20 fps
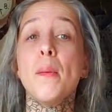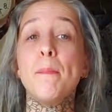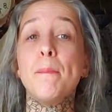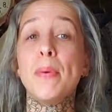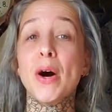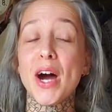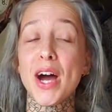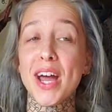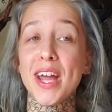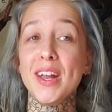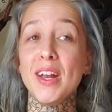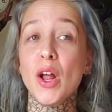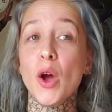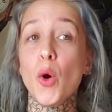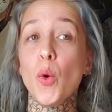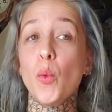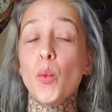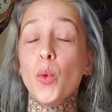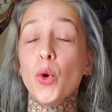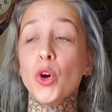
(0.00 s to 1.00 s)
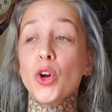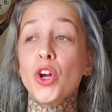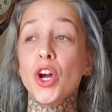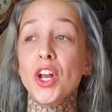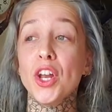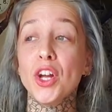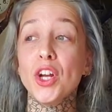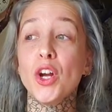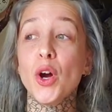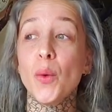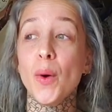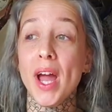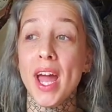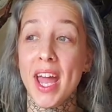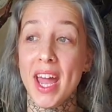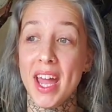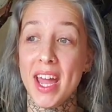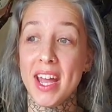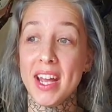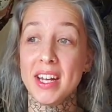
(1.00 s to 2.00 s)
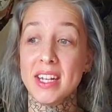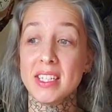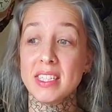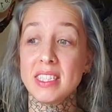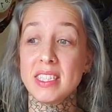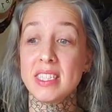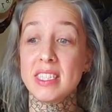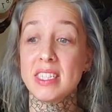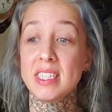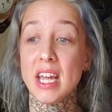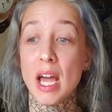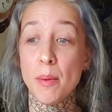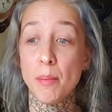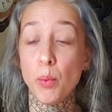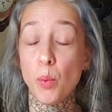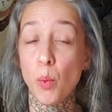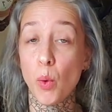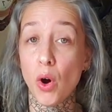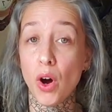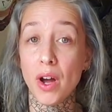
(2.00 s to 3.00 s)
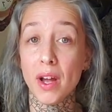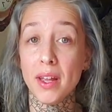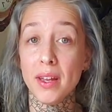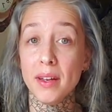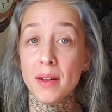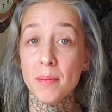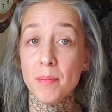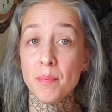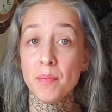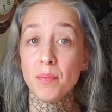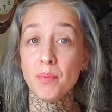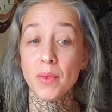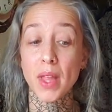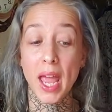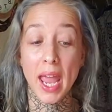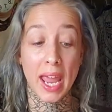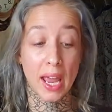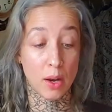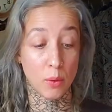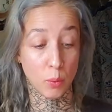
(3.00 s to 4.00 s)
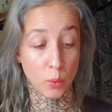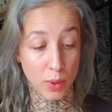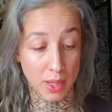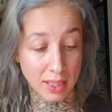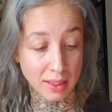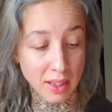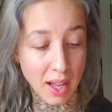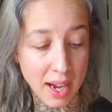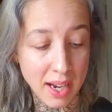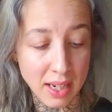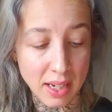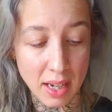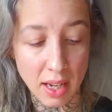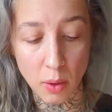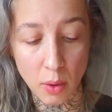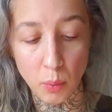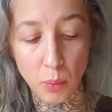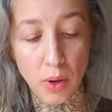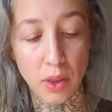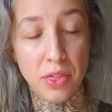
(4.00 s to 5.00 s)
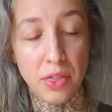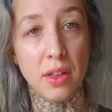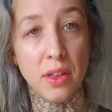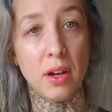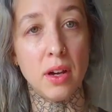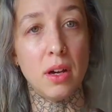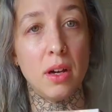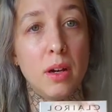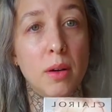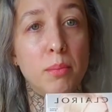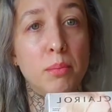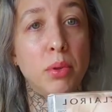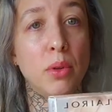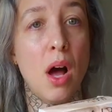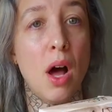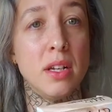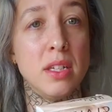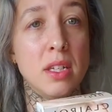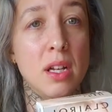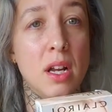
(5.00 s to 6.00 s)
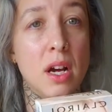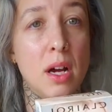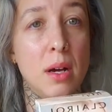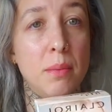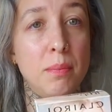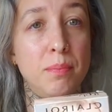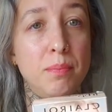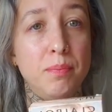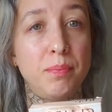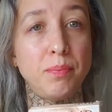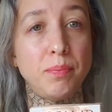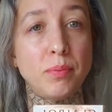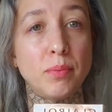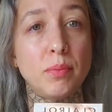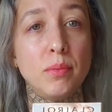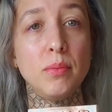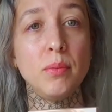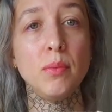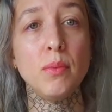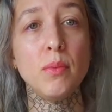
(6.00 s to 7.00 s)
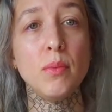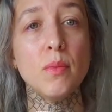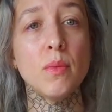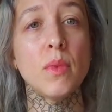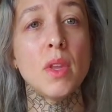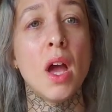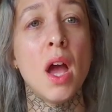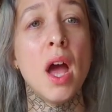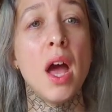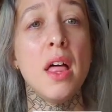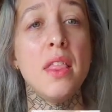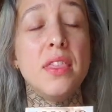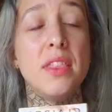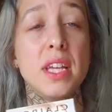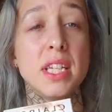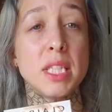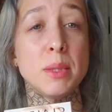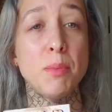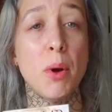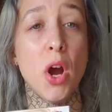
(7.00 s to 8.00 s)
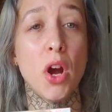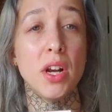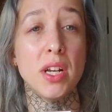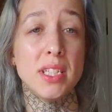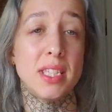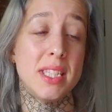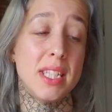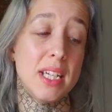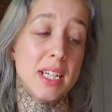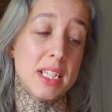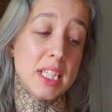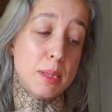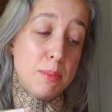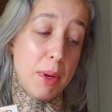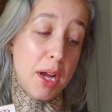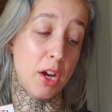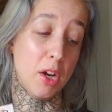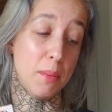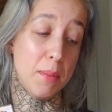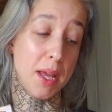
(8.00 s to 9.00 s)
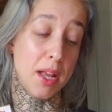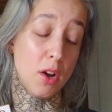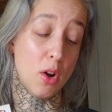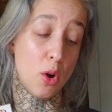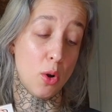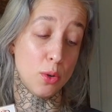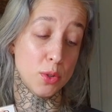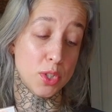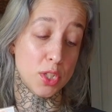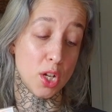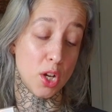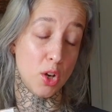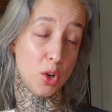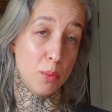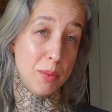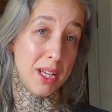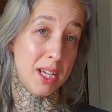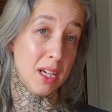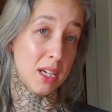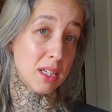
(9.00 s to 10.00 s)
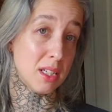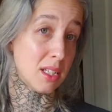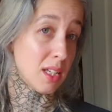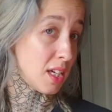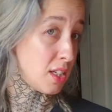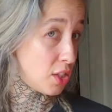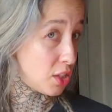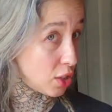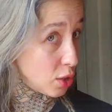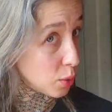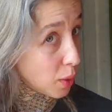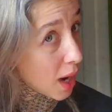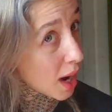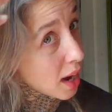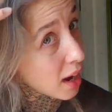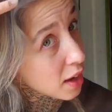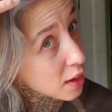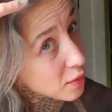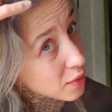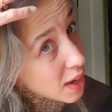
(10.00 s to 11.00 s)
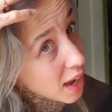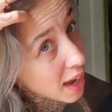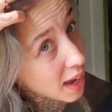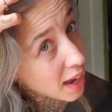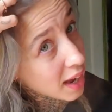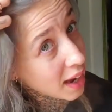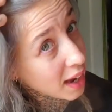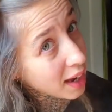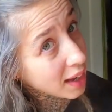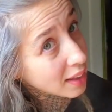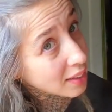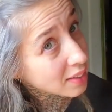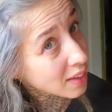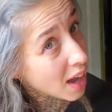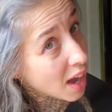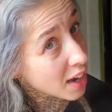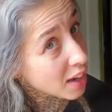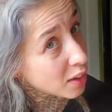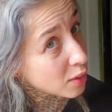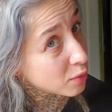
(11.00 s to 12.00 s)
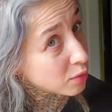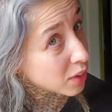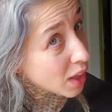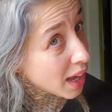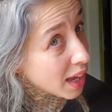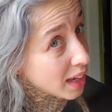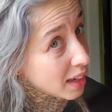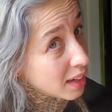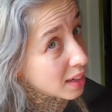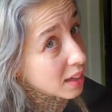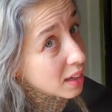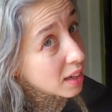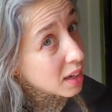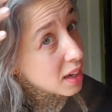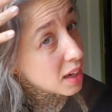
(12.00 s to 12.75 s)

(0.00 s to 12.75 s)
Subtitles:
But we're going to go ahead, step one, and relighten it with the blonded up. This part is the experiment also because I do have a lot of like